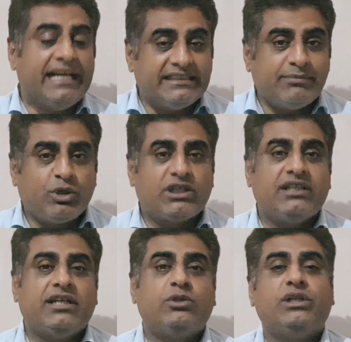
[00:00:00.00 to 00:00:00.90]
It's
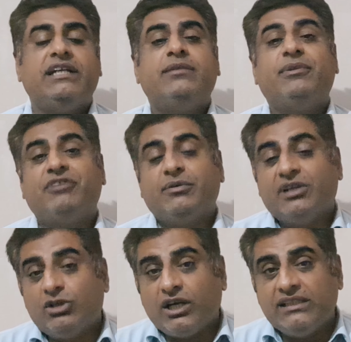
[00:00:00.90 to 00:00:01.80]
important to read between
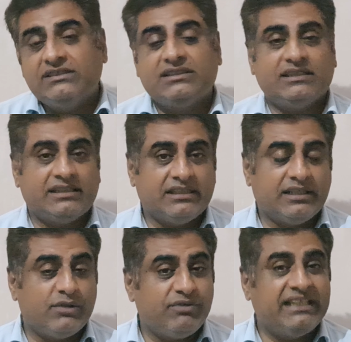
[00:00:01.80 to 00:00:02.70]
the lines
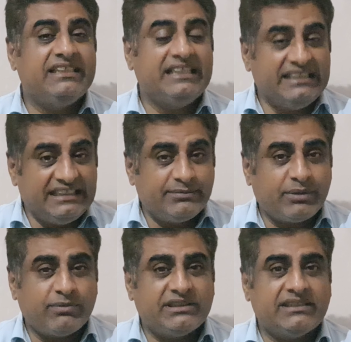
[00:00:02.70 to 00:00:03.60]
when
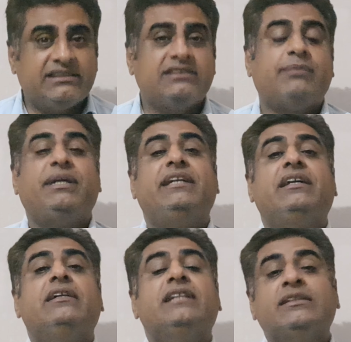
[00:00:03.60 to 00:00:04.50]
these promises are
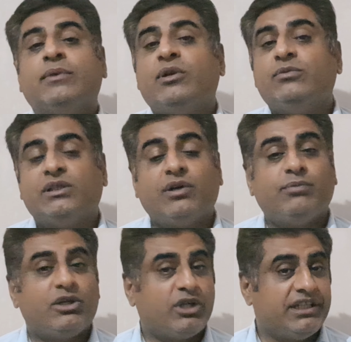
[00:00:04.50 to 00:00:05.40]
made. At this point, you may
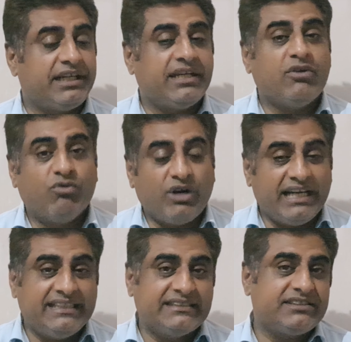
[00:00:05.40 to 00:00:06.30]
be wondering,
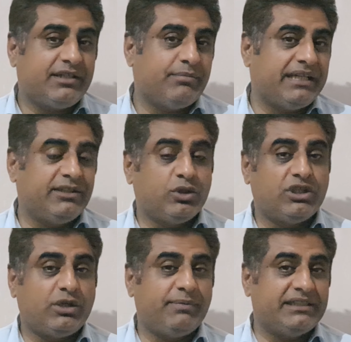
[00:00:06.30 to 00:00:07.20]
why does Trump
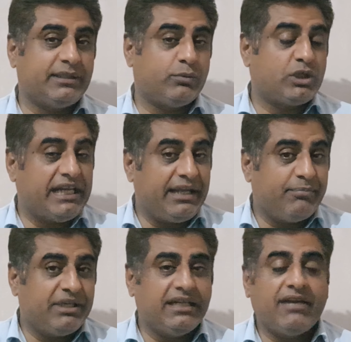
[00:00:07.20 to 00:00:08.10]
continue to make this
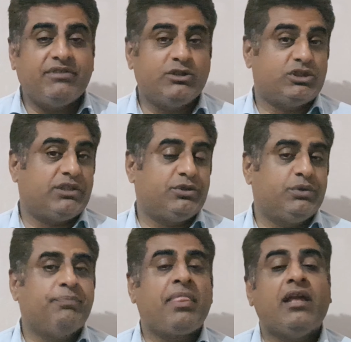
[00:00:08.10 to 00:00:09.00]
claim if it's not true?